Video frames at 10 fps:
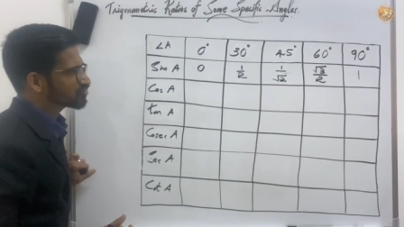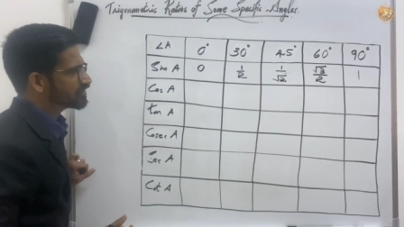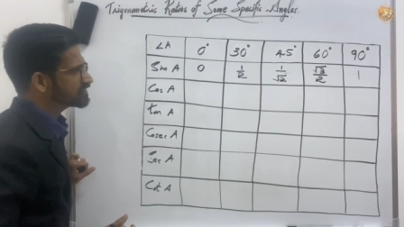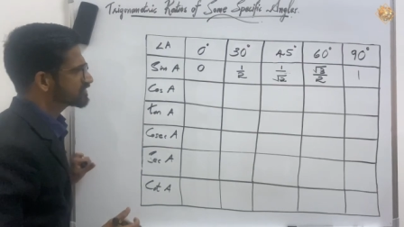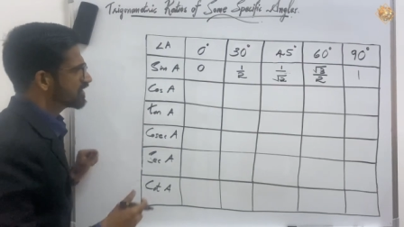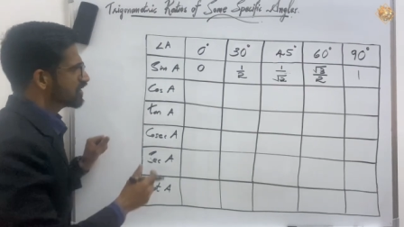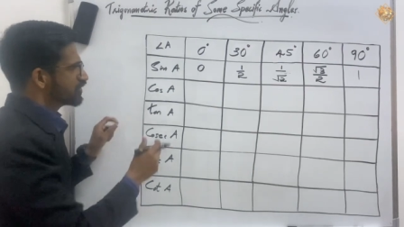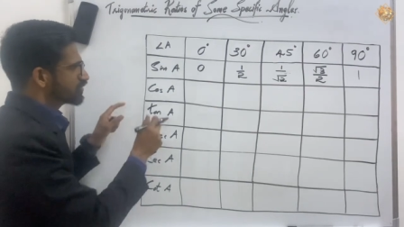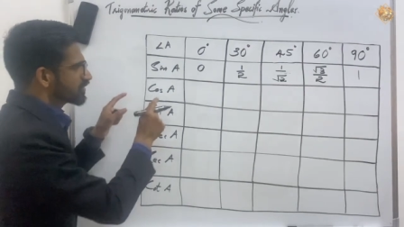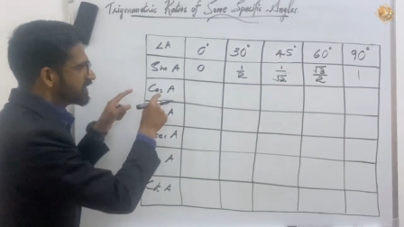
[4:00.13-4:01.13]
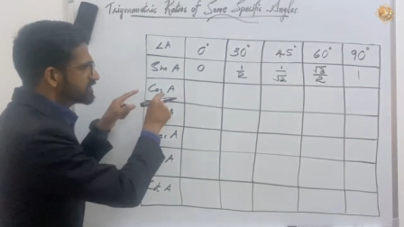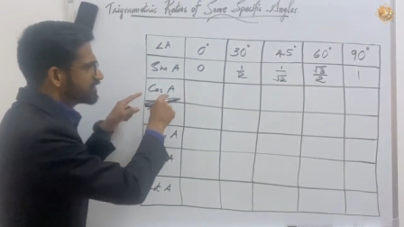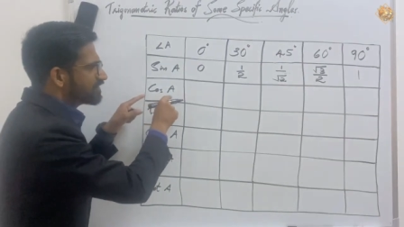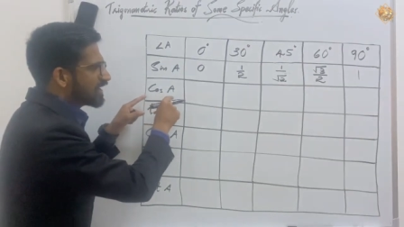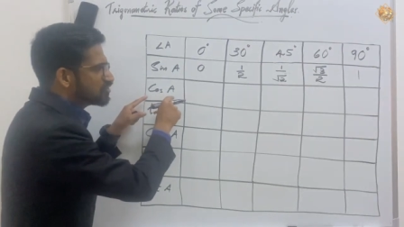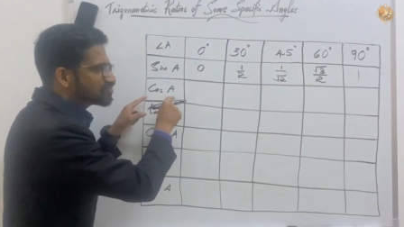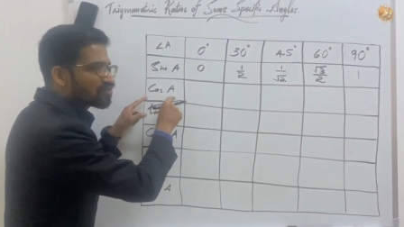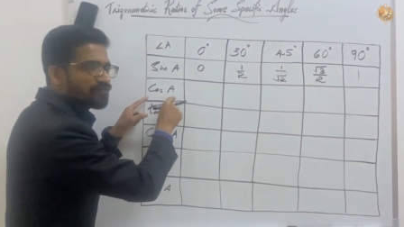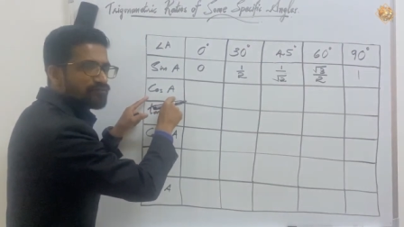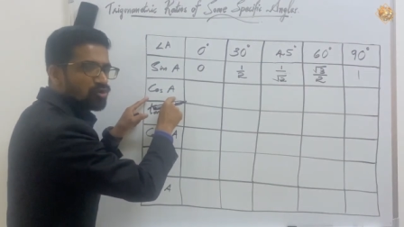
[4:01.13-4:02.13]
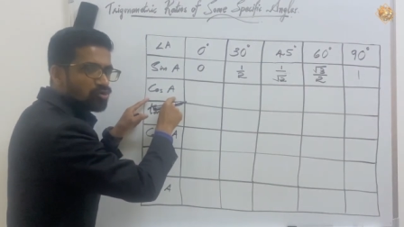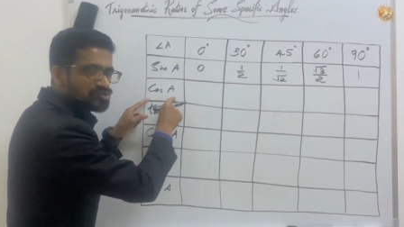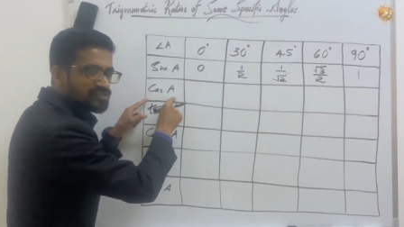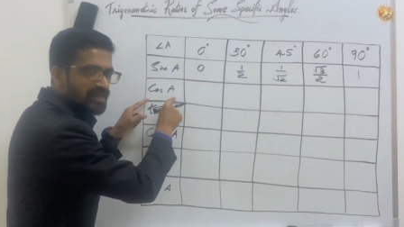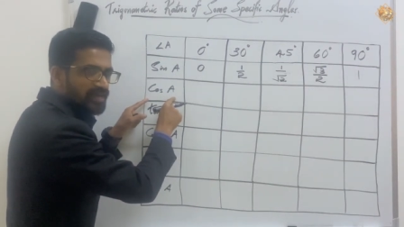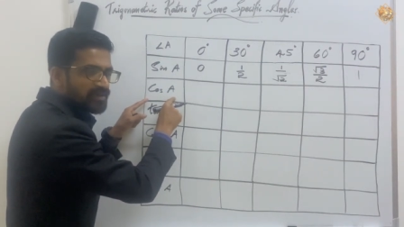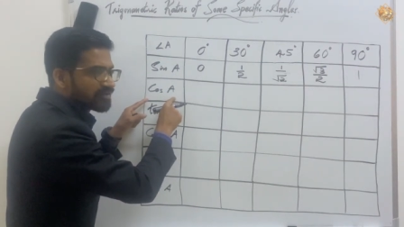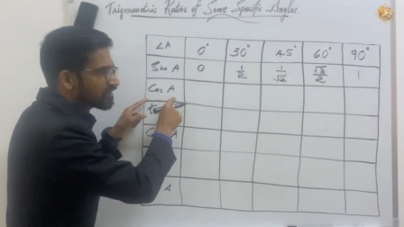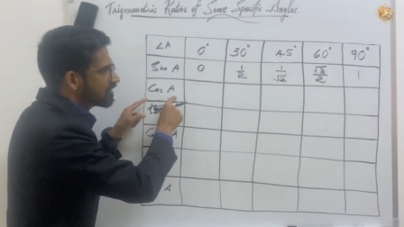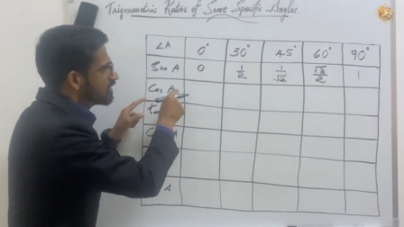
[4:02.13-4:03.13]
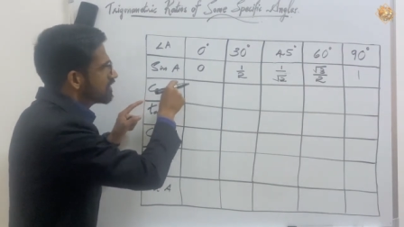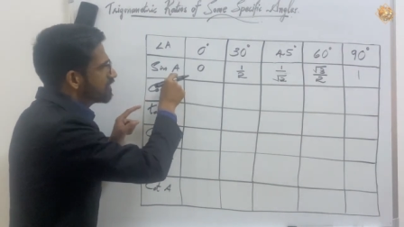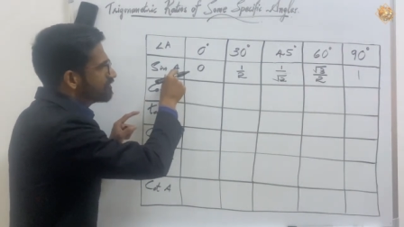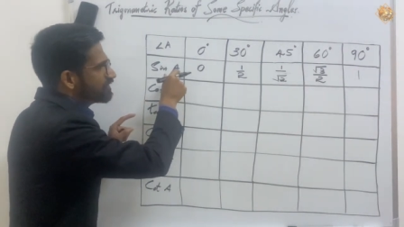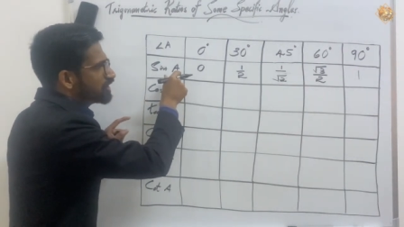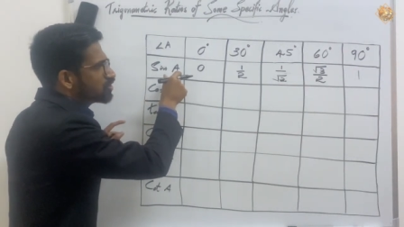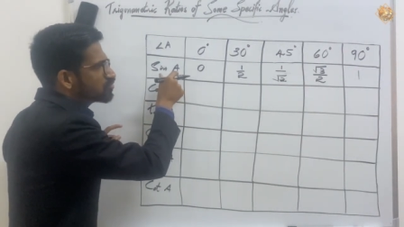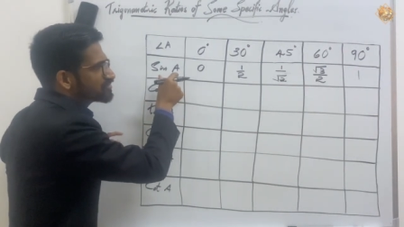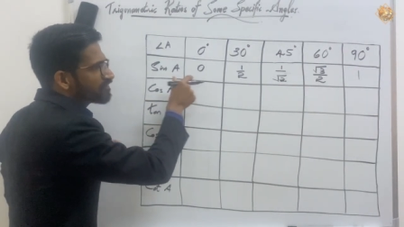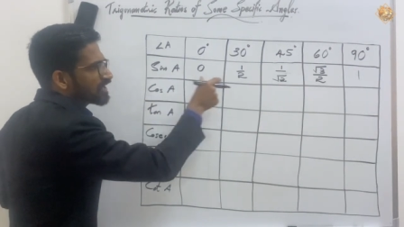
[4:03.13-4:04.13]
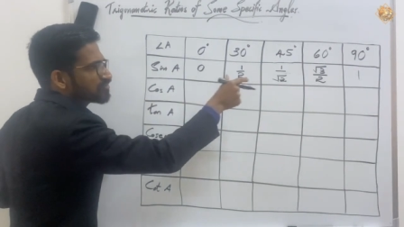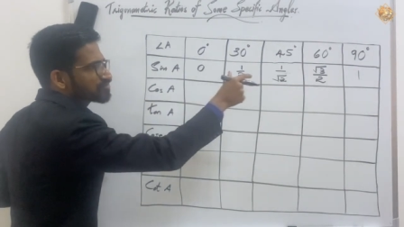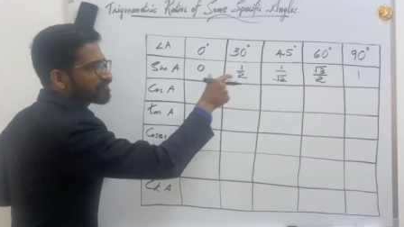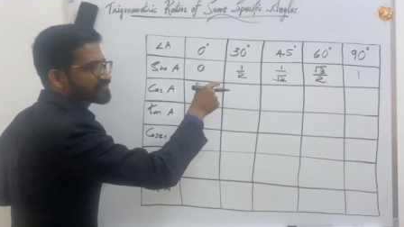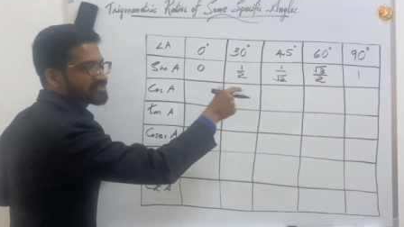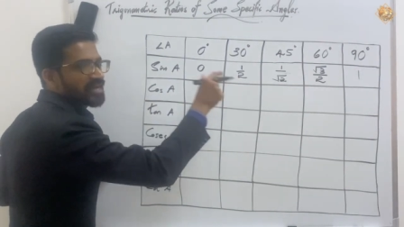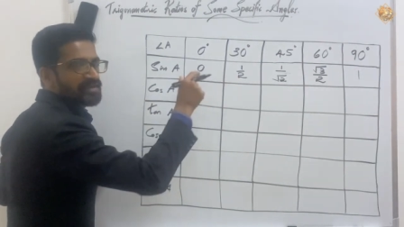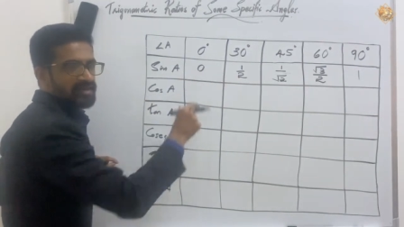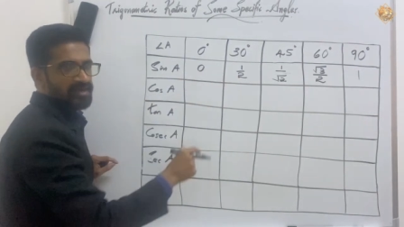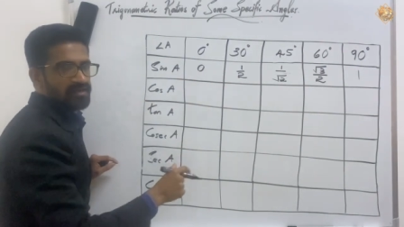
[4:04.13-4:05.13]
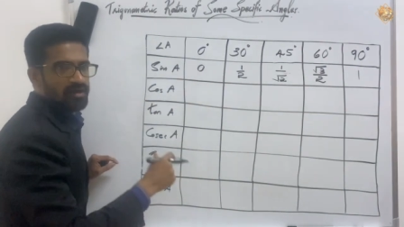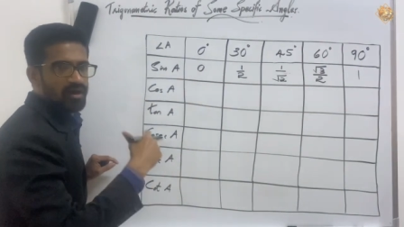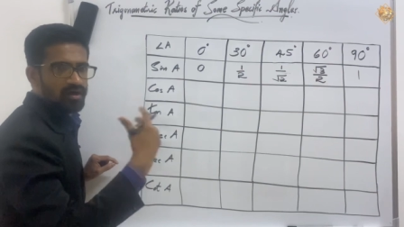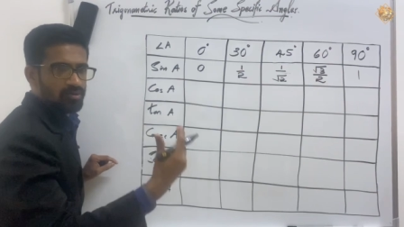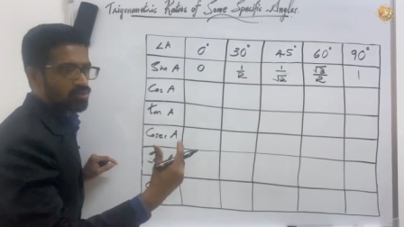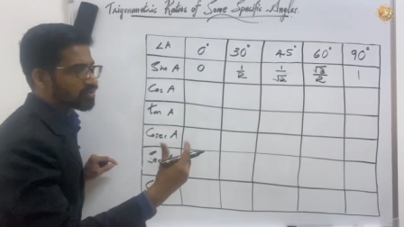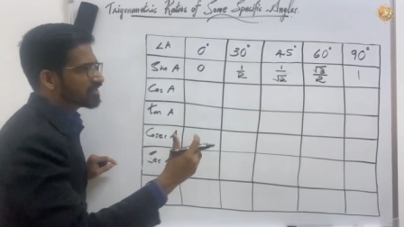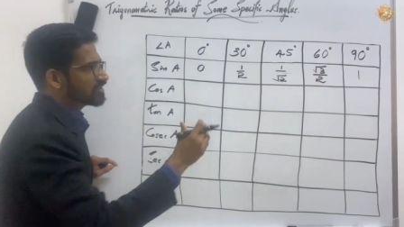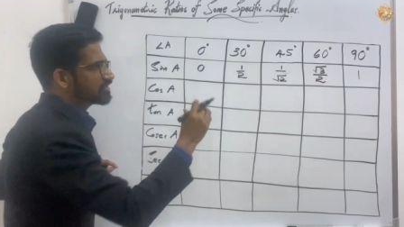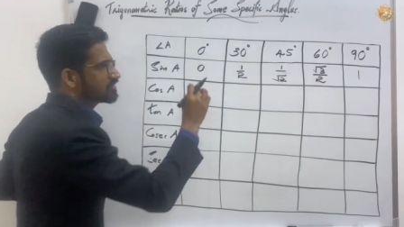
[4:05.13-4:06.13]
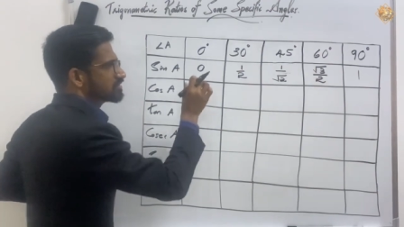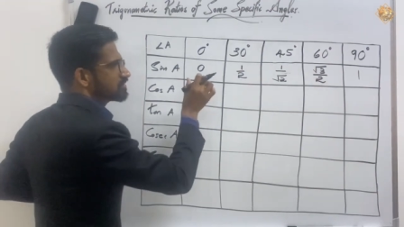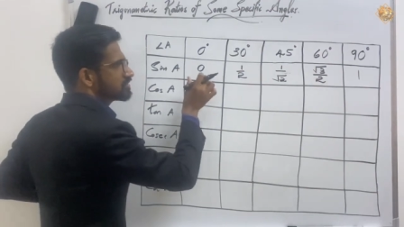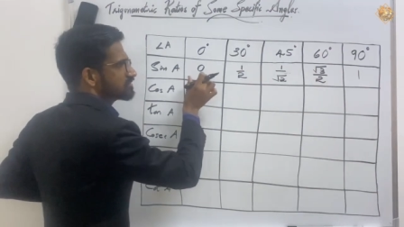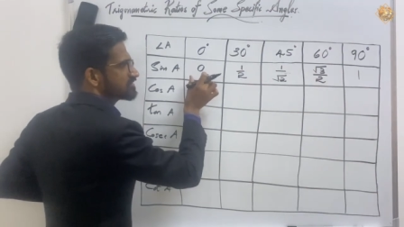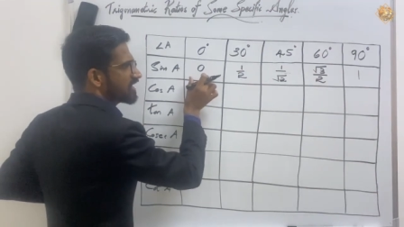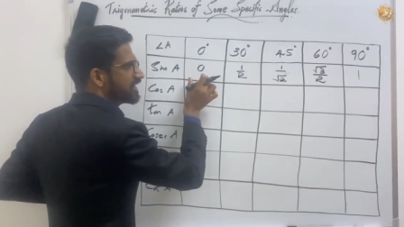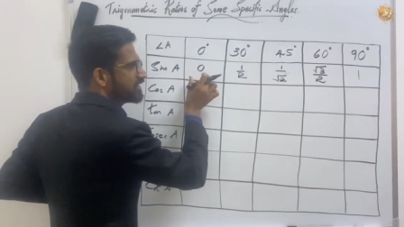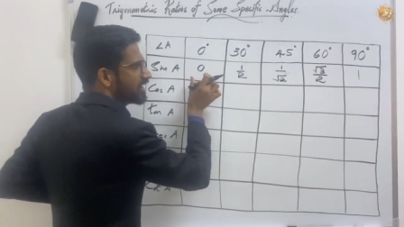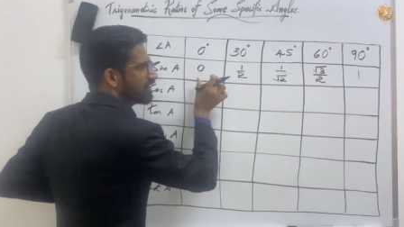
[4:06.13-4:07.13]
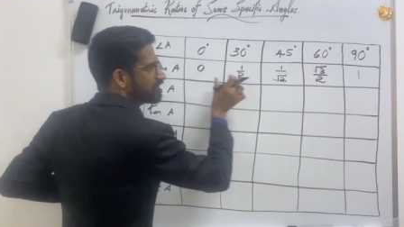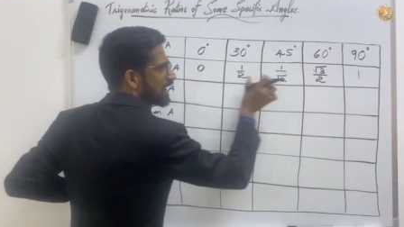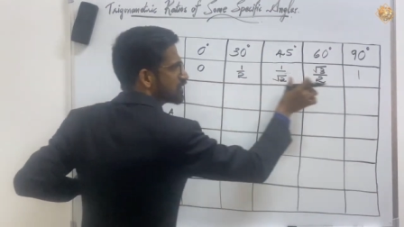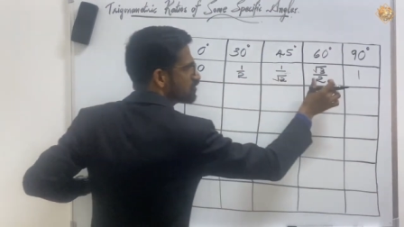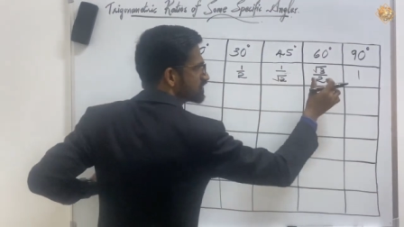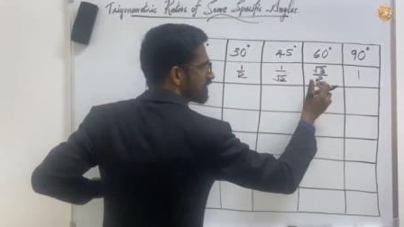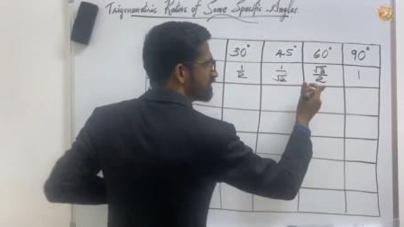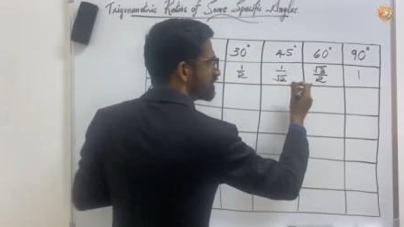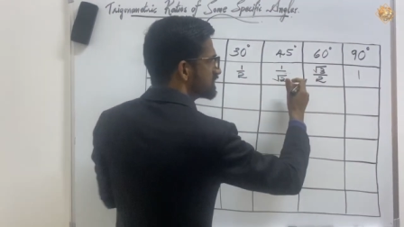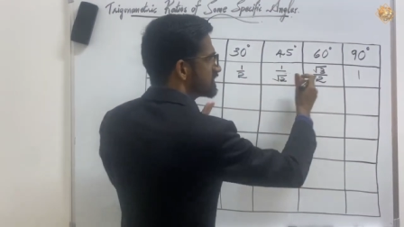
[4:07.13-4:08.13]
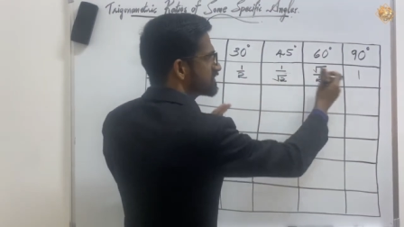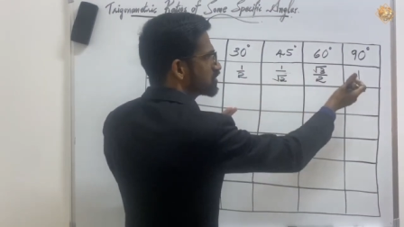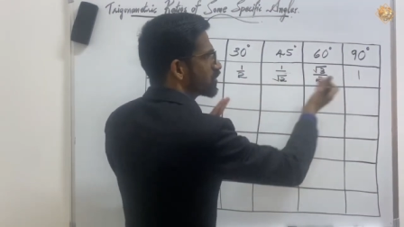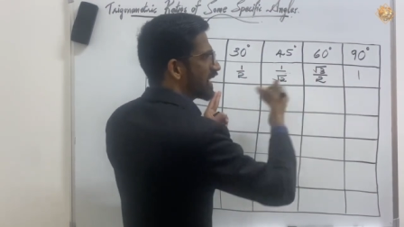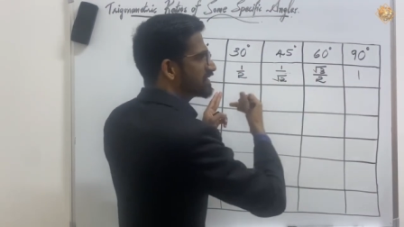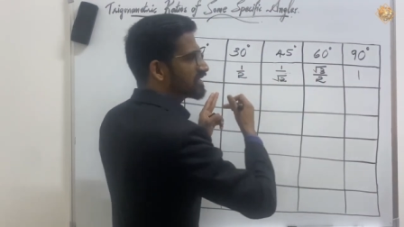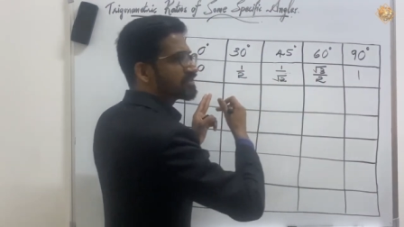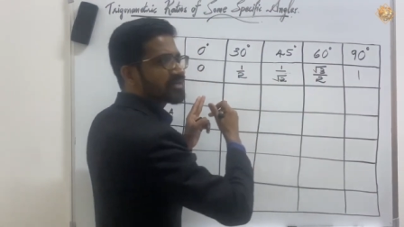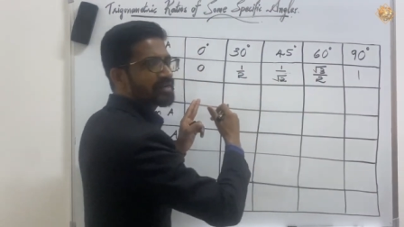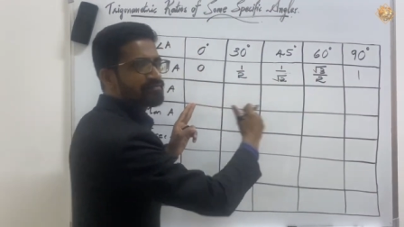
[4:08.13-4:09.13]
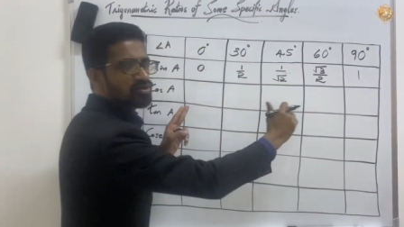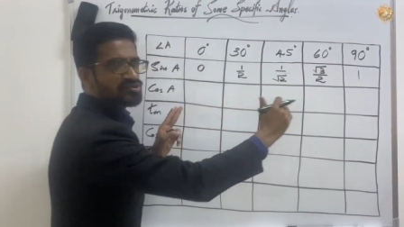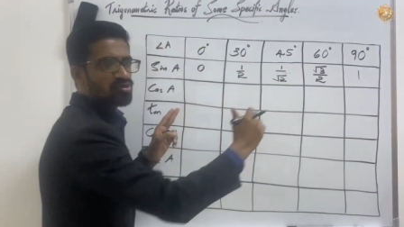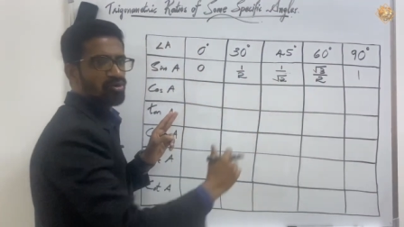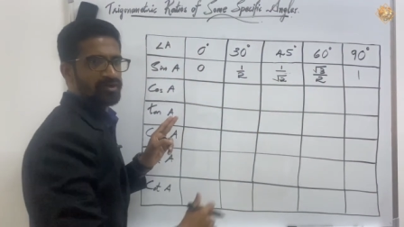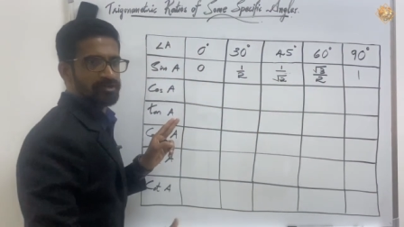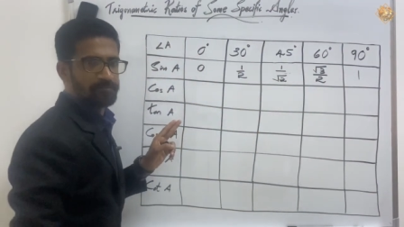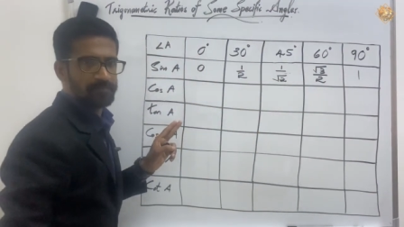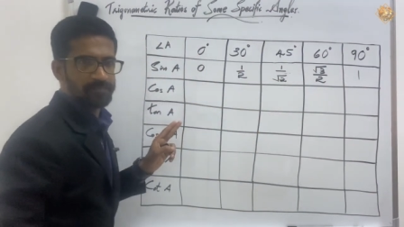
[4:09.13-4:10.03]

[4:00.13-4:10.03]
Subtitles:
students, to get the values of cos A, we will use the values of sine A. How? Sine A values, we will just write in the reverse order.